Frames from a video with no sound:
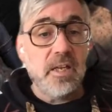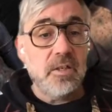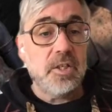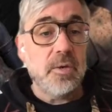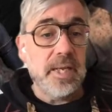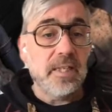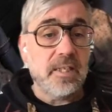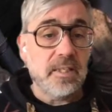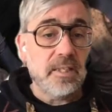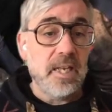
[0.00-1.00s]
They have to
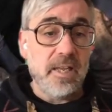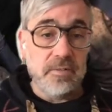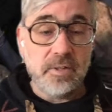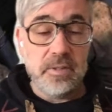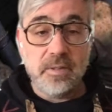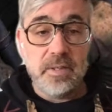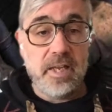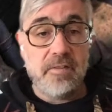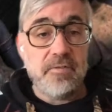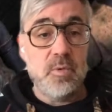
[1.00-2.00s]
work
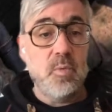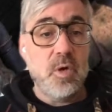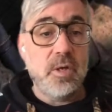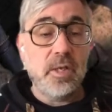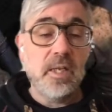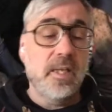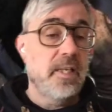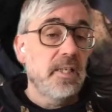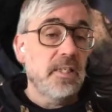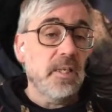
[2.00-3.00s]
sometimes 16 or 17
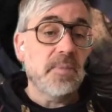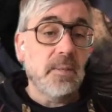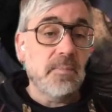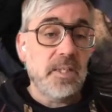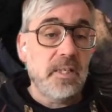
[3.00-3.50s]
hours a day.